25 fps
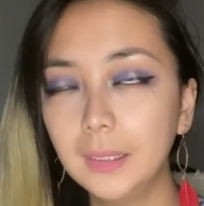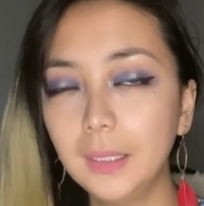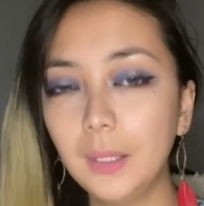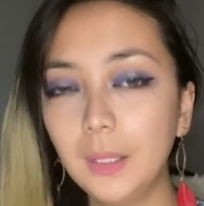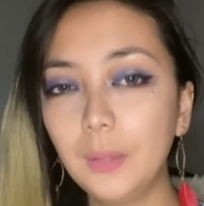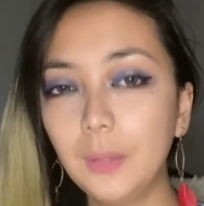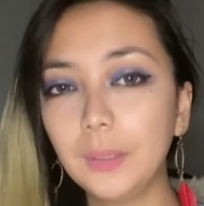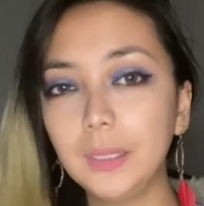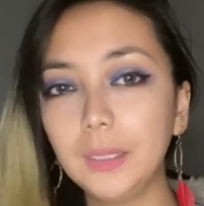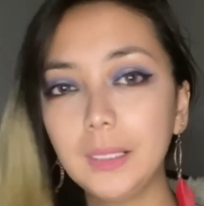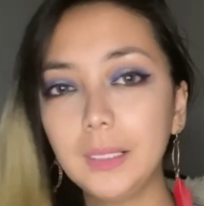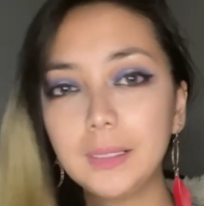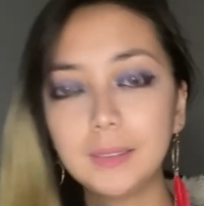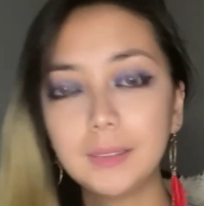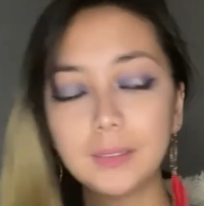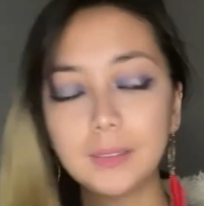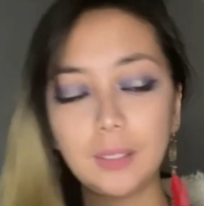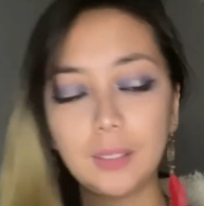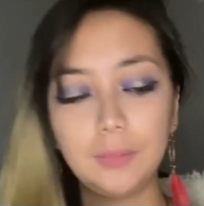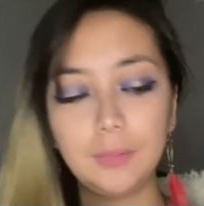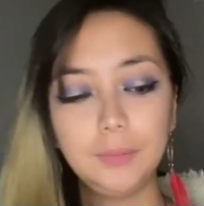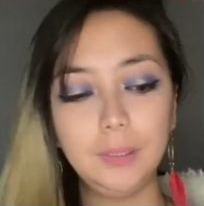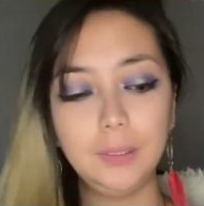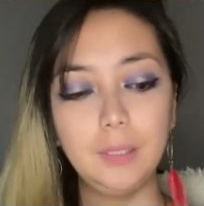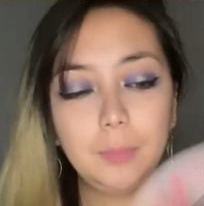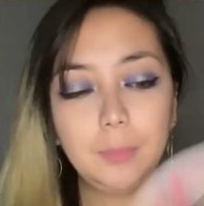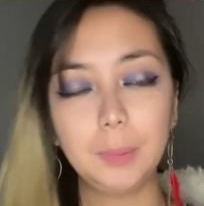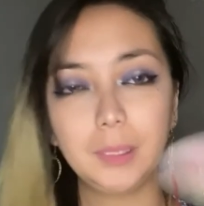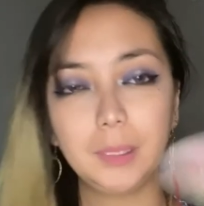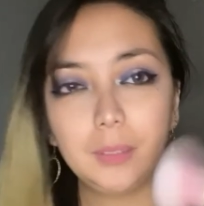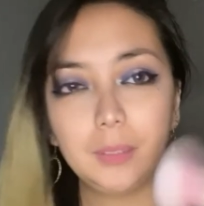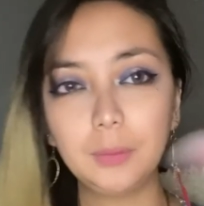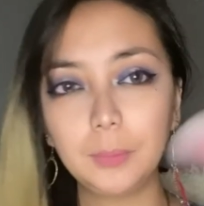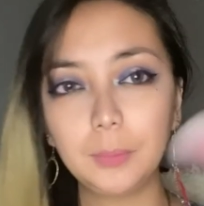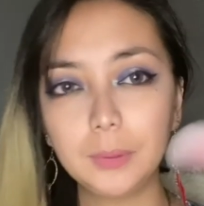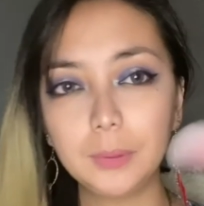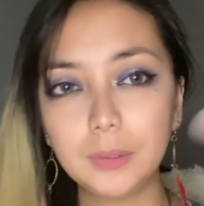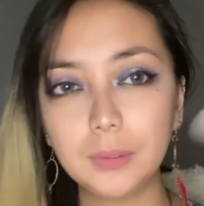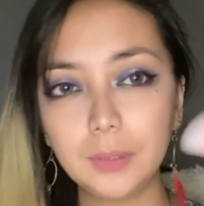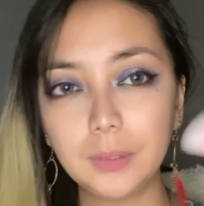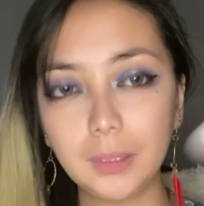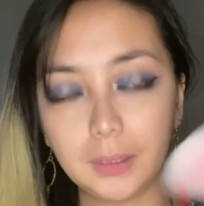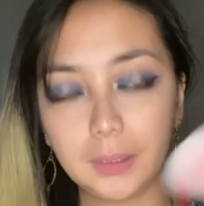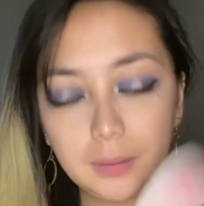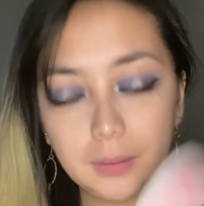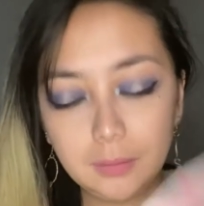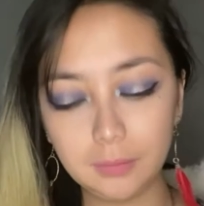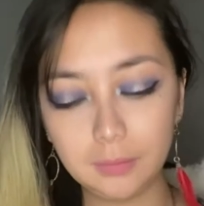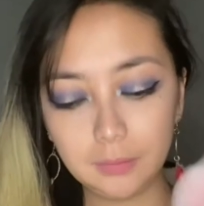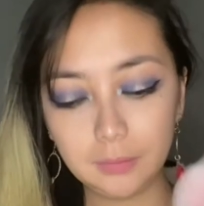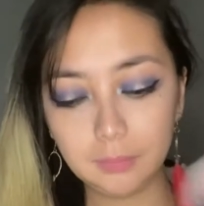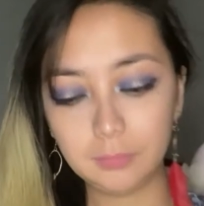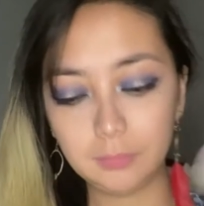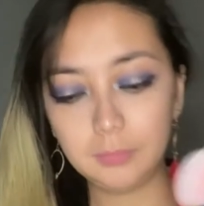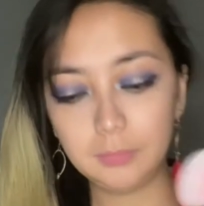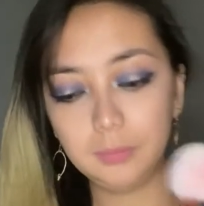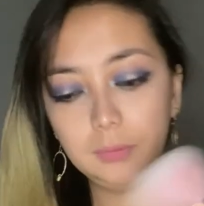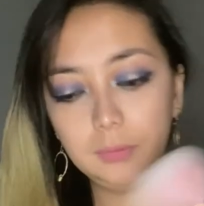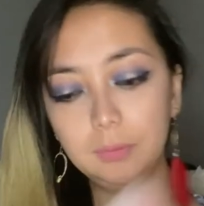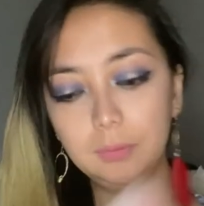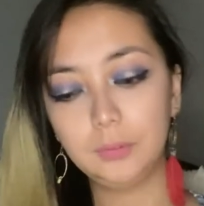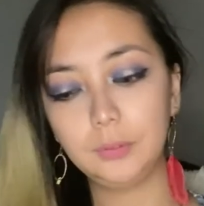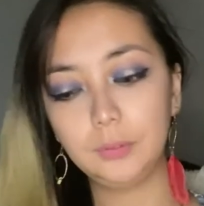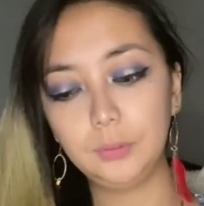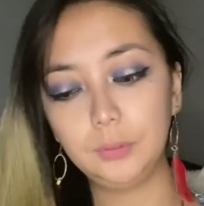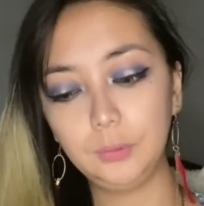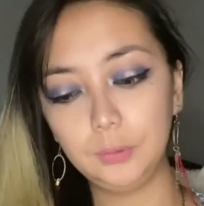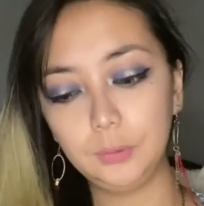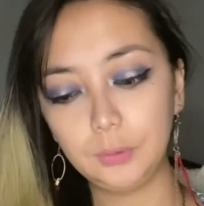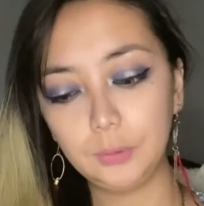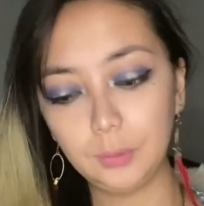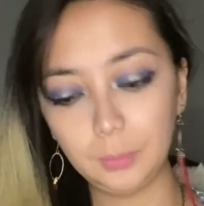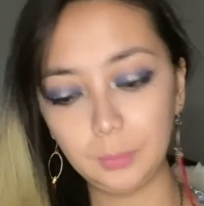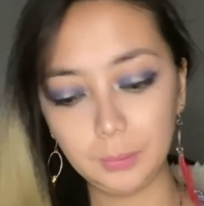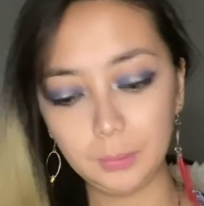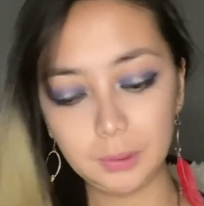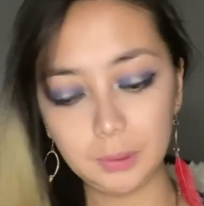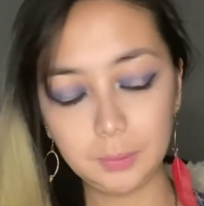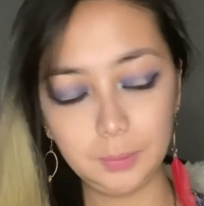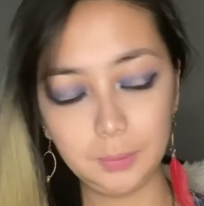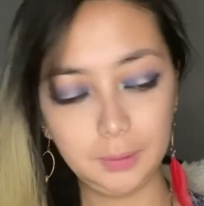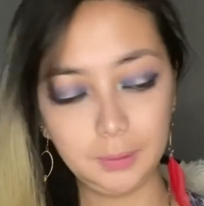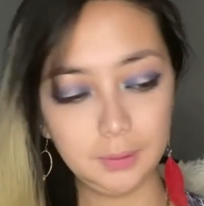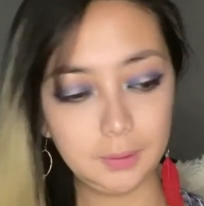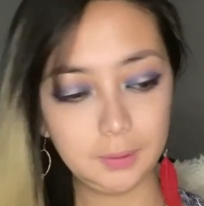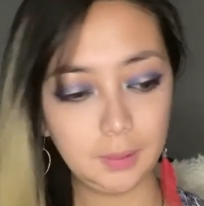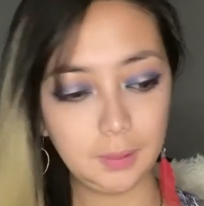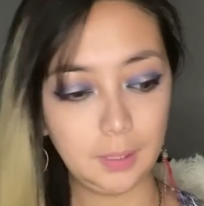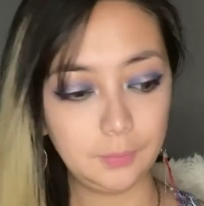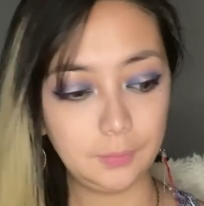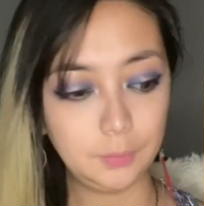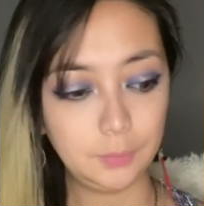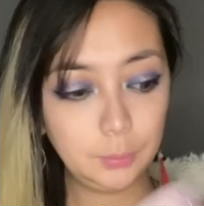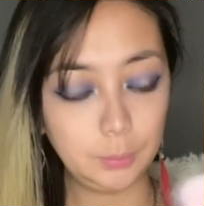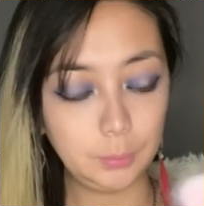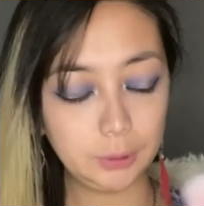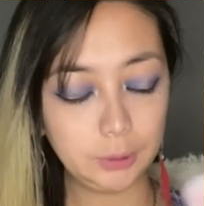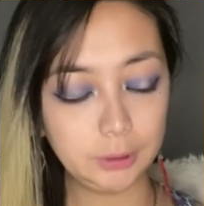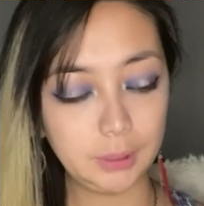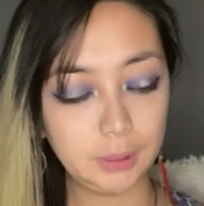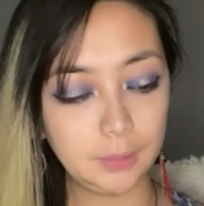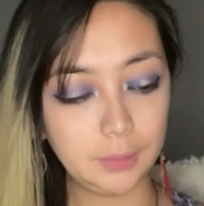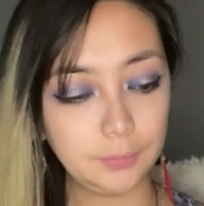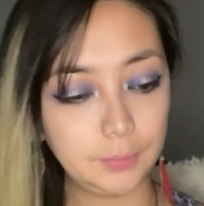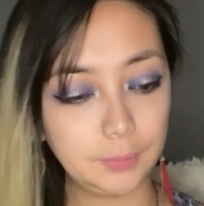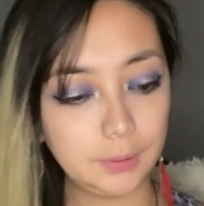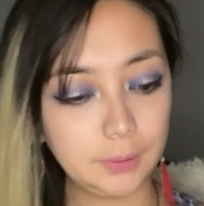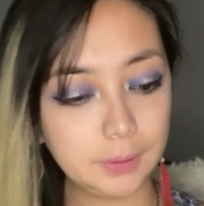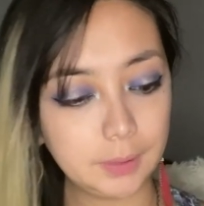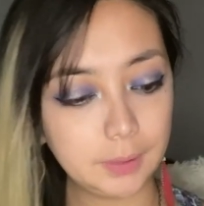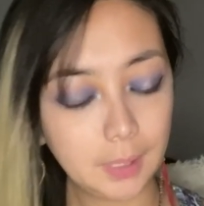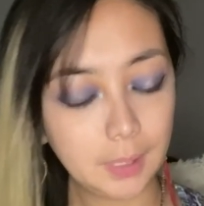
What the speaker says: Okay, that's soft enough, but I don't want to like do so much because I have to wash that first.